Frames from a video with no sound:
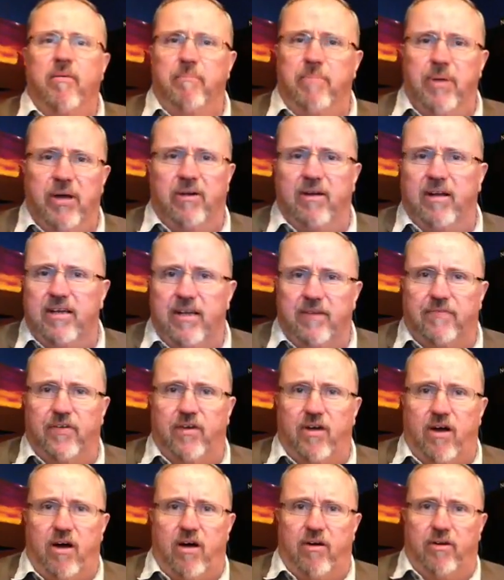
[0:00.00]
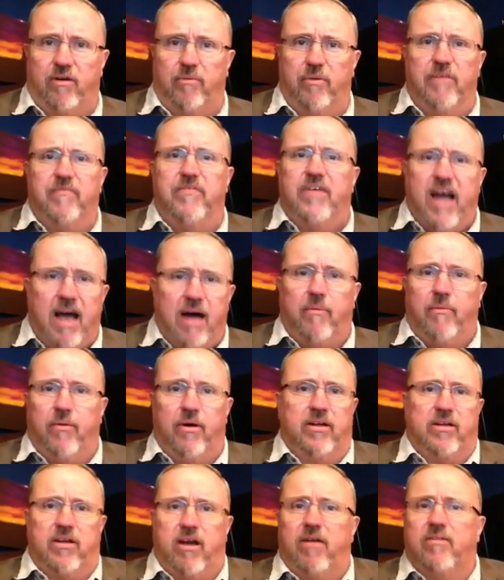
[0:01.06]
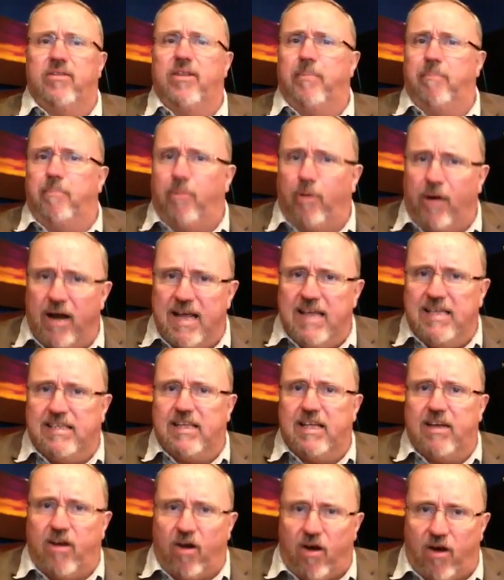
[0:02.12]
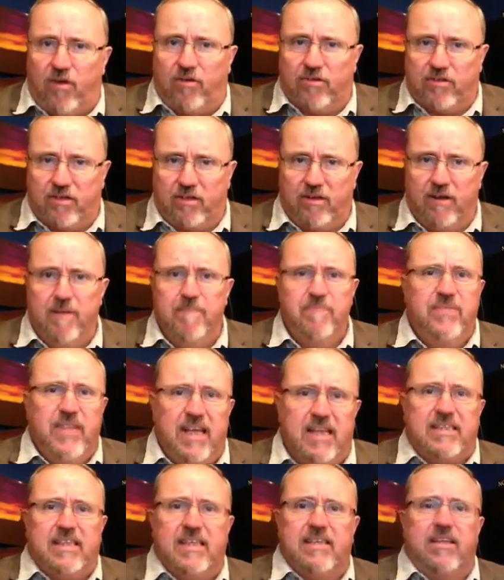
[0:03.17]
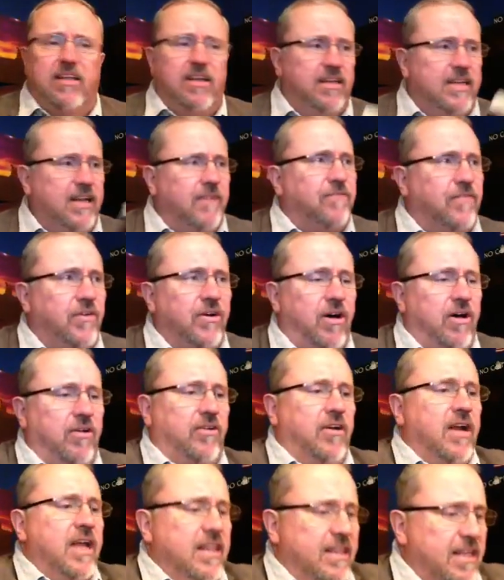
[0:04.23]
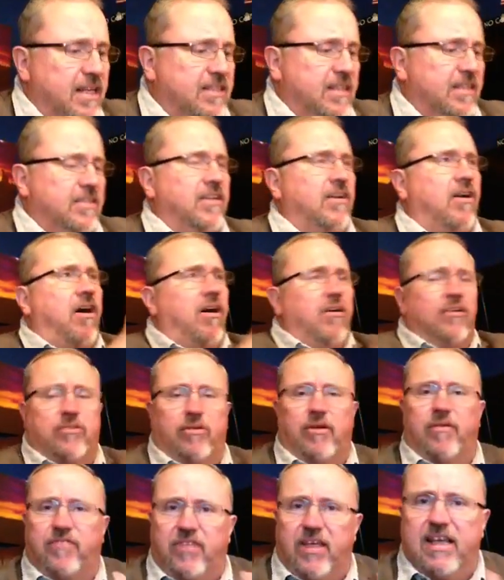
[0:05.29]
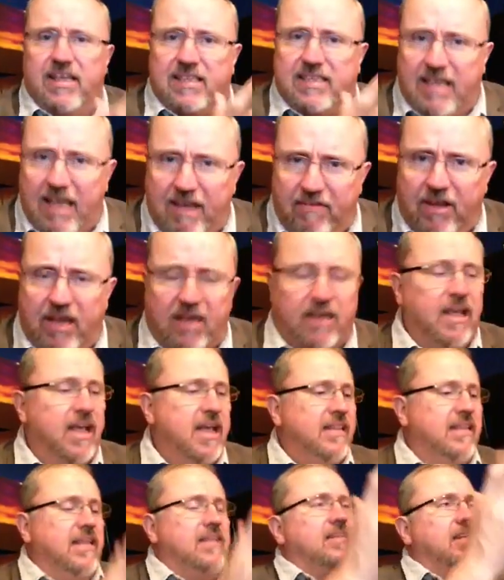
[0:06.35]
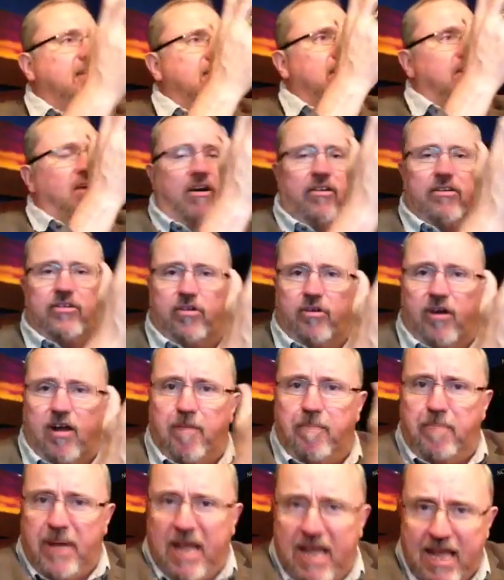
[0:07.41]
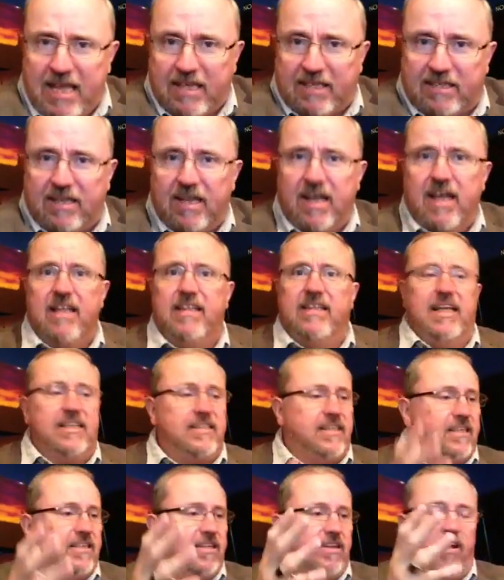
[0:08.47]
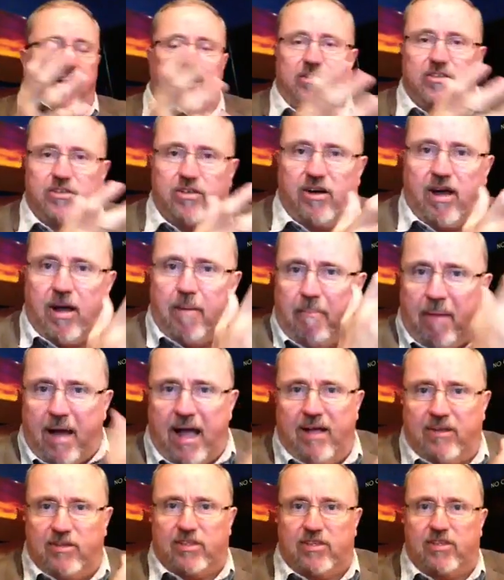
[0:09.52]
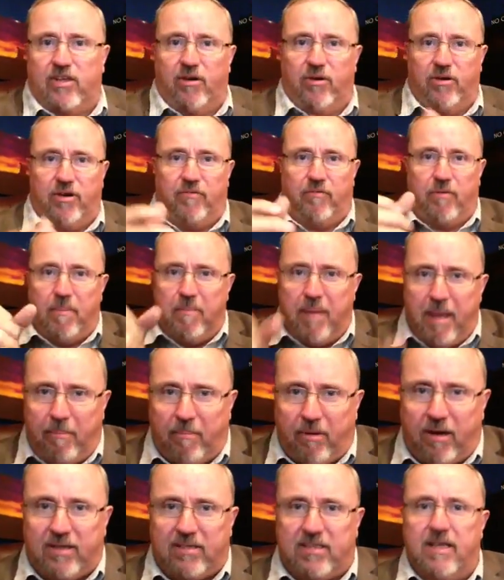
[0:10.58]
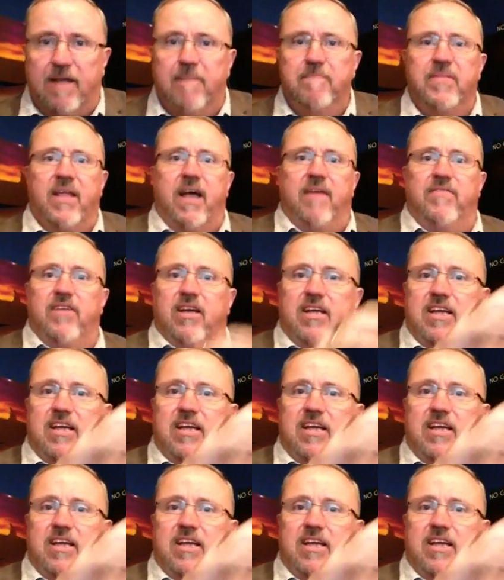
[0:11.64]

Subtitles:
build a different altar. We've got one called the Brazen Altar. This is a different altar. This is an altar of thanksgiving. This is an altar of peace. This is an altar, a milestone of remembrance of the